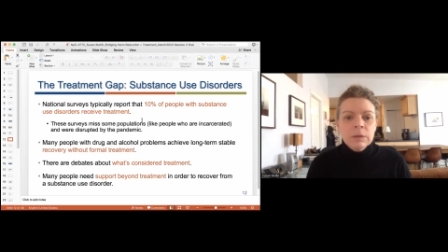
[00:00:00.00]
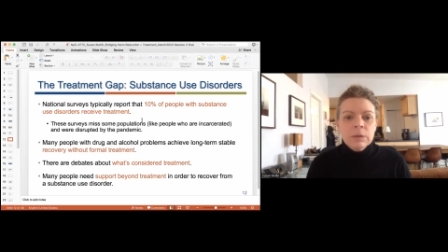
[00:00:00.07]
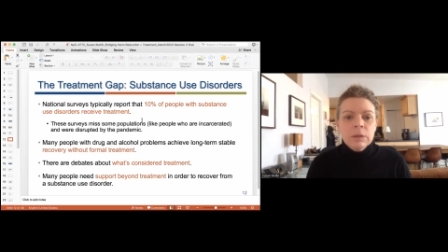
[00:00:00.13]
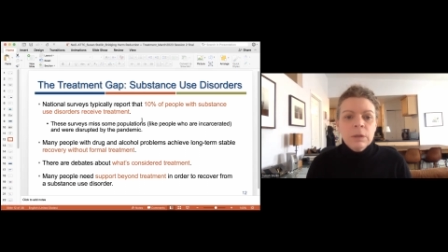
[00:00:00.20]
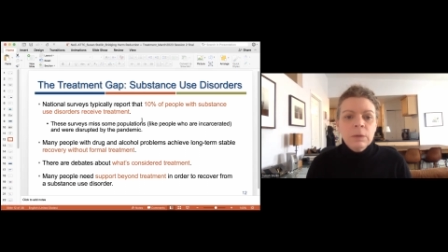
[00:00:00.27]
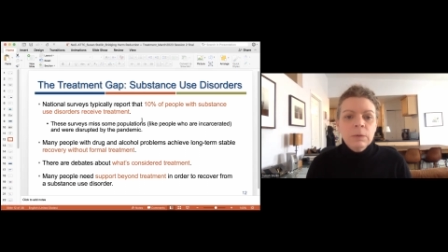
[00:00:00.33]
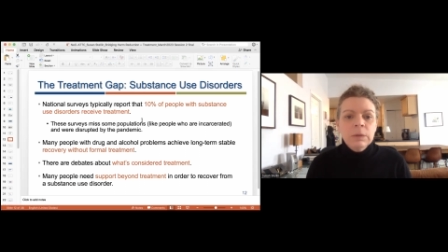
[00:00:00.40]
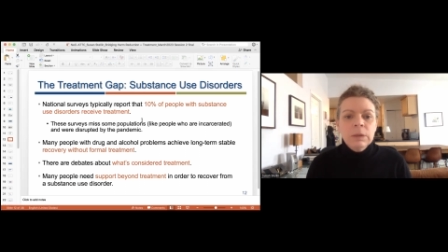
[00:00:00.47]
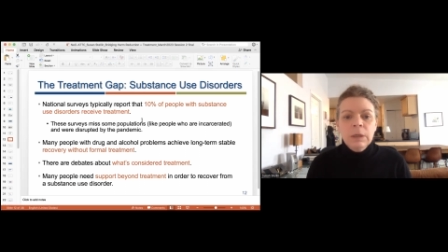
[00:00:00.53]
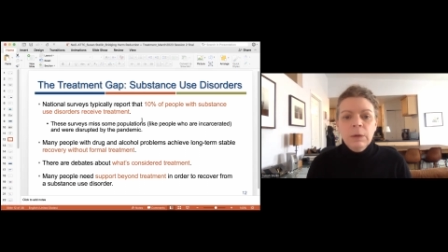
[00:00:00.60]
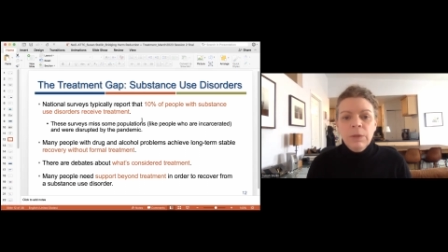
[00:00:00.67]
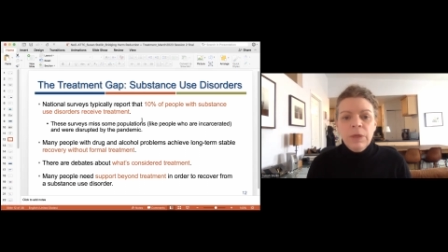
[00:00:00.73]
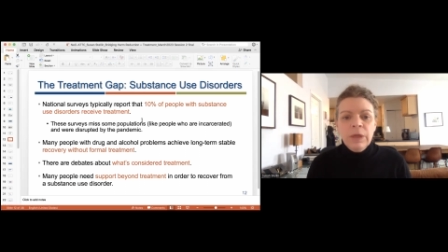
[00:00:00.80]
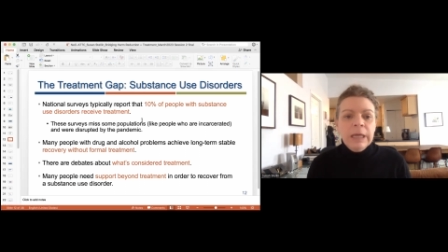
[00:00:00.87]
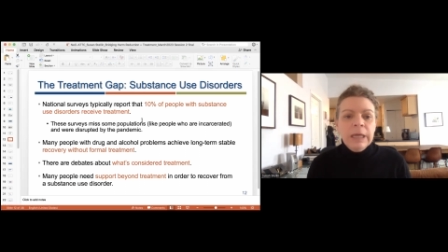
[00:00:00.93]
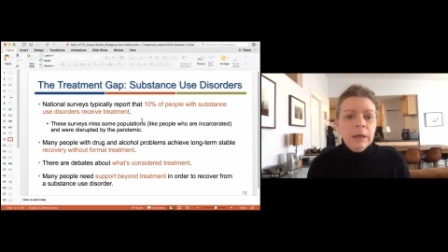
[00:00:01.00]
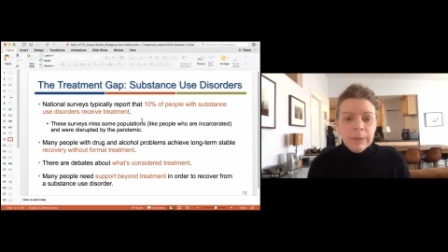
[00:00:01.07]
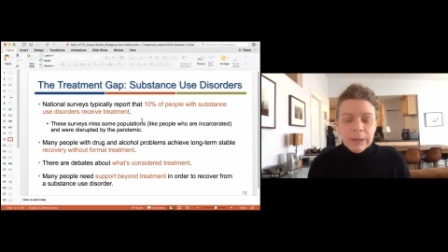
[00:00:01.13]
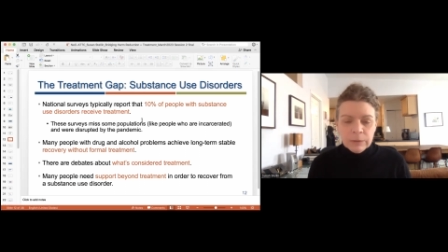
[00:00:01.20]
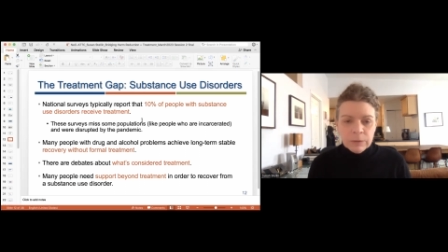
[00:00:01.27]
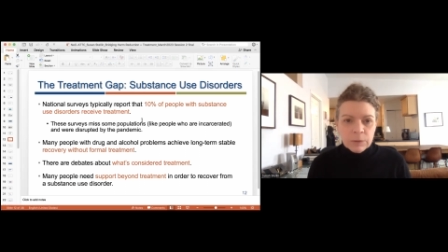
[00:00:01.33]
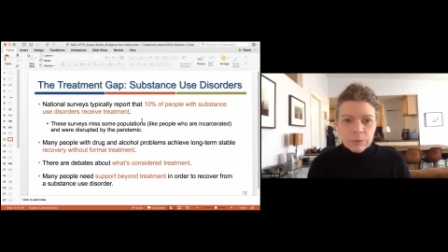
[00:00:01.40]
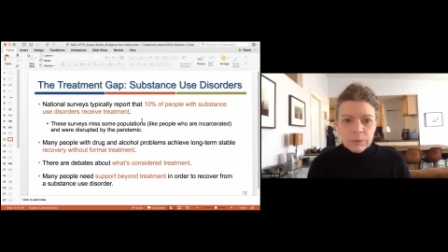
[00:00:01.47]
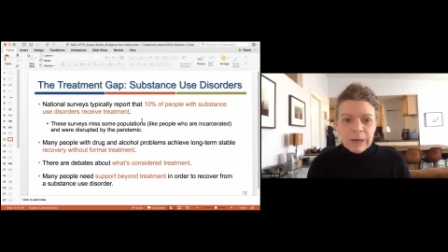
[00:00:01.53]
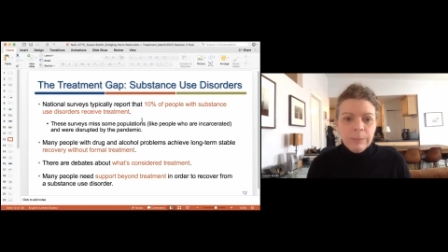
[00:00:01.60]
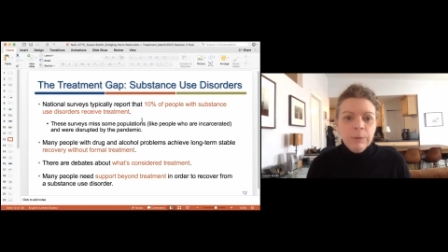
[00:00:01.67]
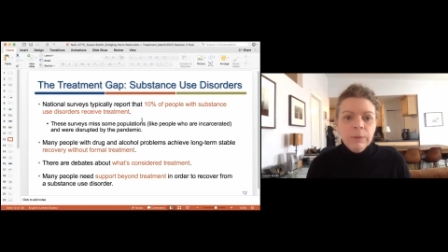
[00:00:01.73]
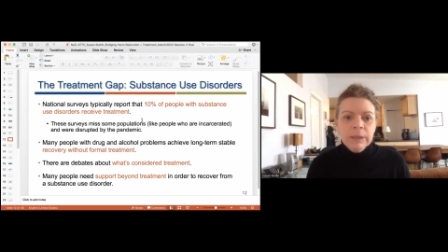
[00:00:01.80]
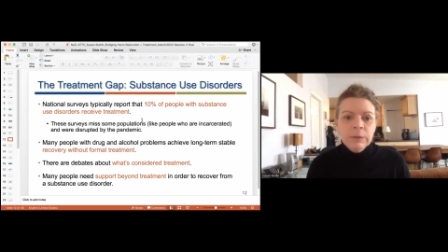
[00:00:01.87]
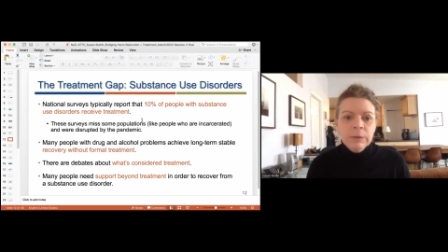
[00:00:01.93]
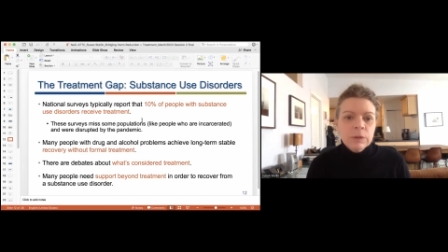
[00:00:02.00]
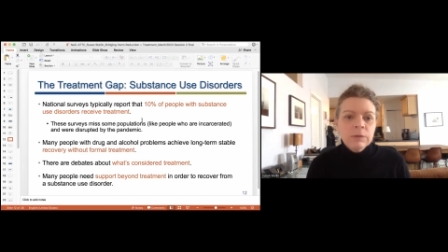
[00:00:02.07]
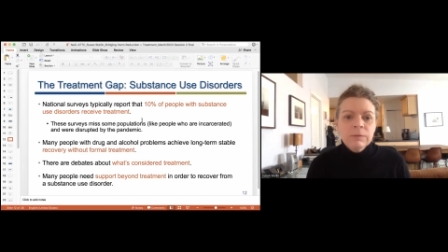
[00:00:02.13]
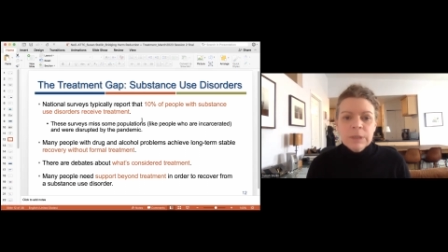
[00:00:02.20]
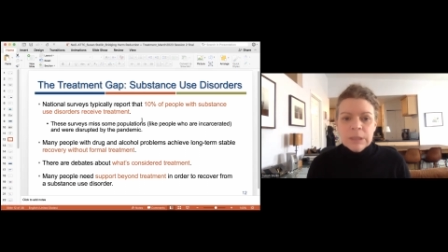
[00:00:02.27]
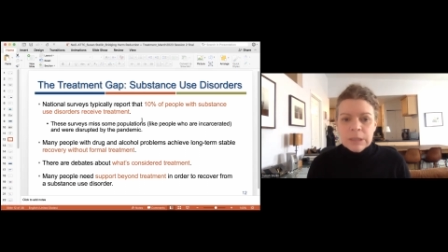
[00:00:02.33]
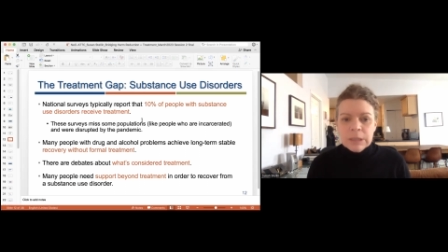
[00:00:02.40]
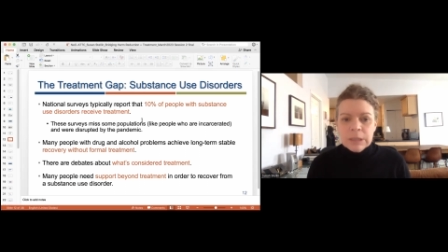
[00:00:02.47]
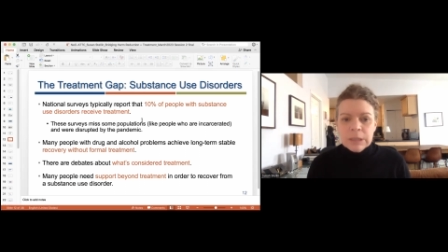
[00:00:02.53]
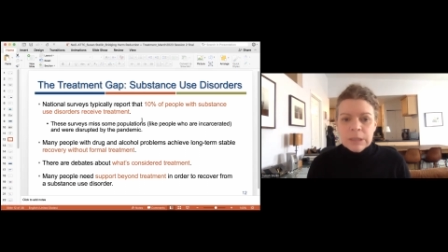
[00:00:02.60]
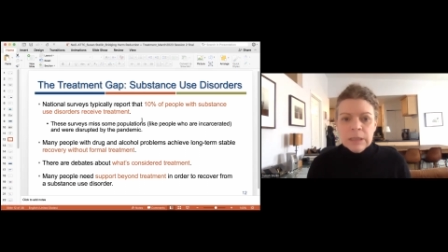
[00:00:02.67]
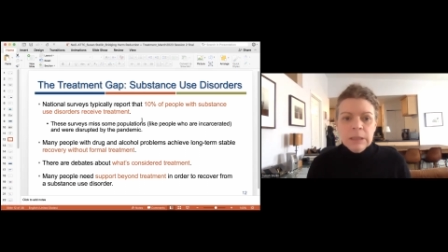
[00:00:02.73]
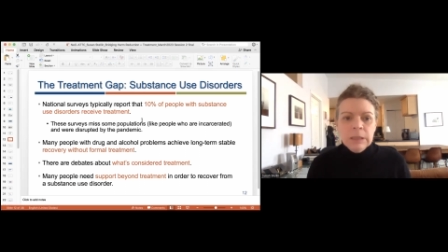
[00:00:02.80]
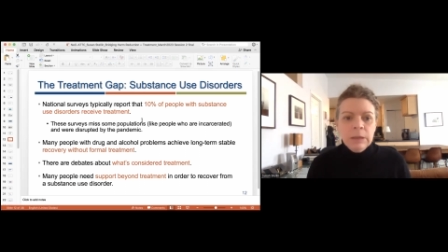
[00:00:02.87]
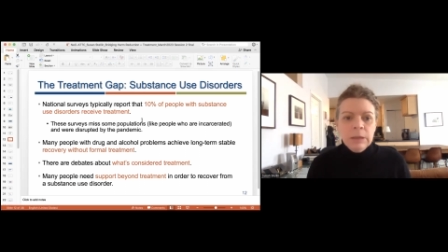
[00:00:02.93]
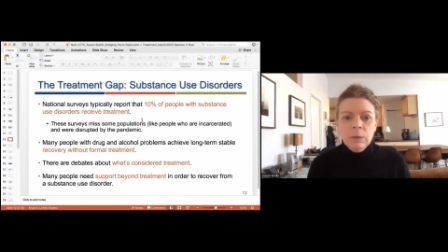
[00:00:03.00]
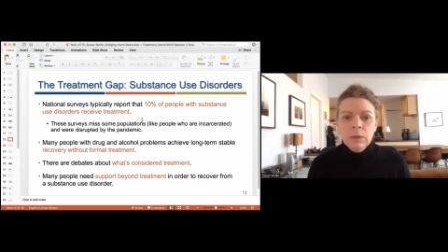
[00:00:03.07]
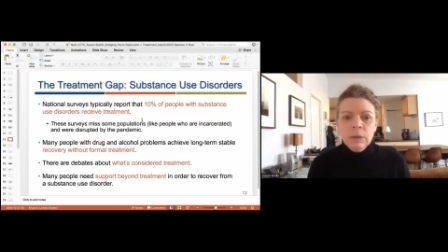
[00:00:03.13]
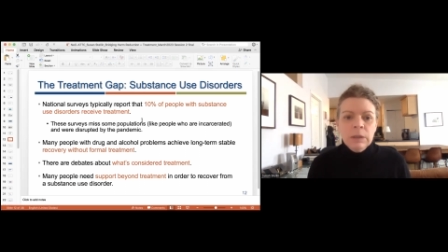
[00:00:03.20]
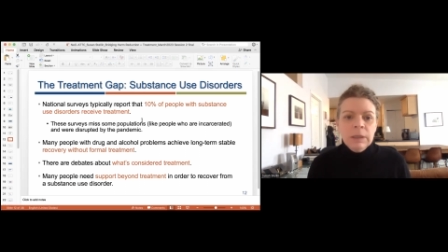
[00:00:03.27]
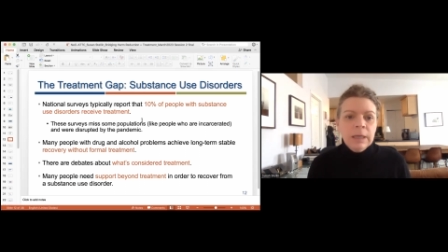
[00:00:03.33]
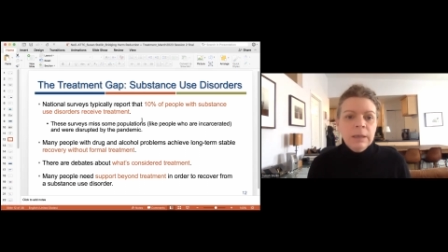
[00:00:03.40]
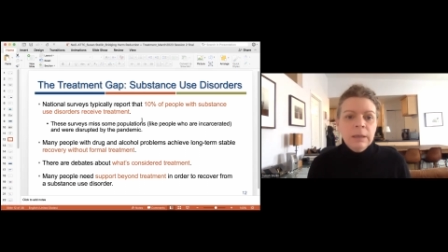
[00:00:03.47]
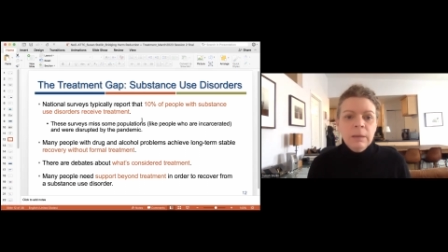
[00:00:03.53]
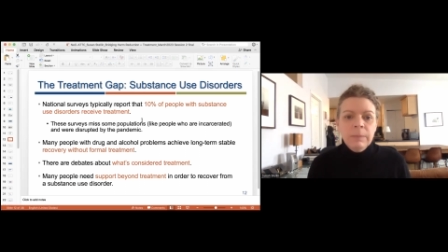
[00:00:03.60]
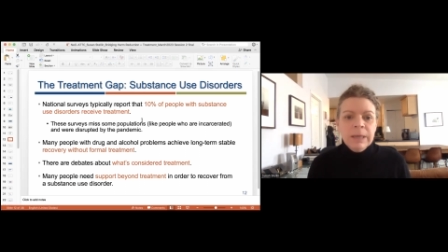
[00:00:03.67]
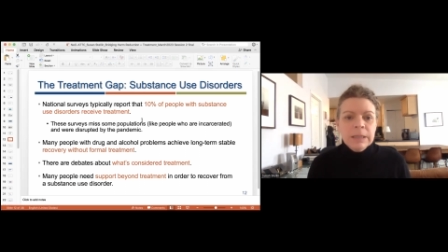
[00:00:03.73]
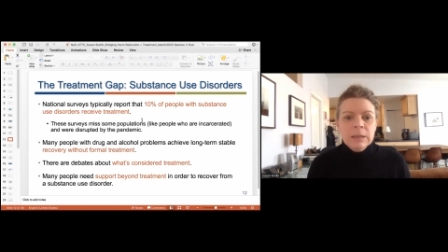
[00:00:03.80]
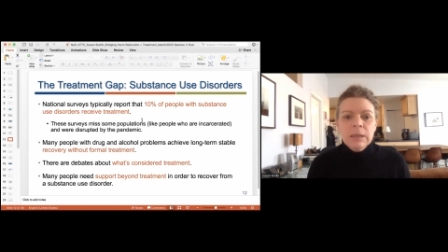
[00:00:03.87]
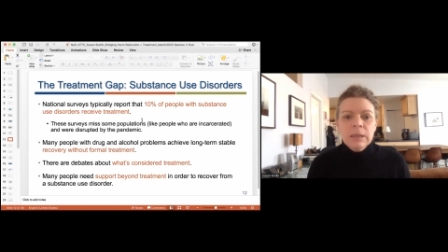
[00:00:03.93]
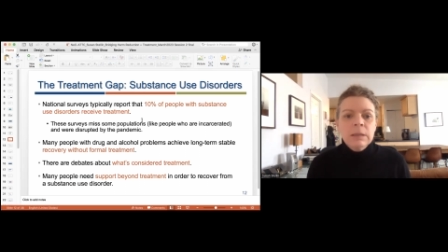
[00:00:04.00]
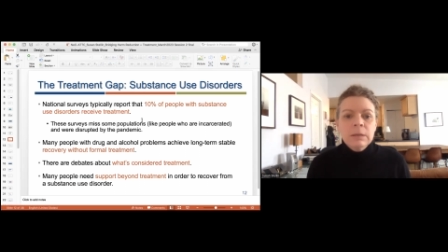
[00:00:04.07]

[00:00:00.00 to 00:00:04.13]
So, thinking about those wraparound services, that you could get the best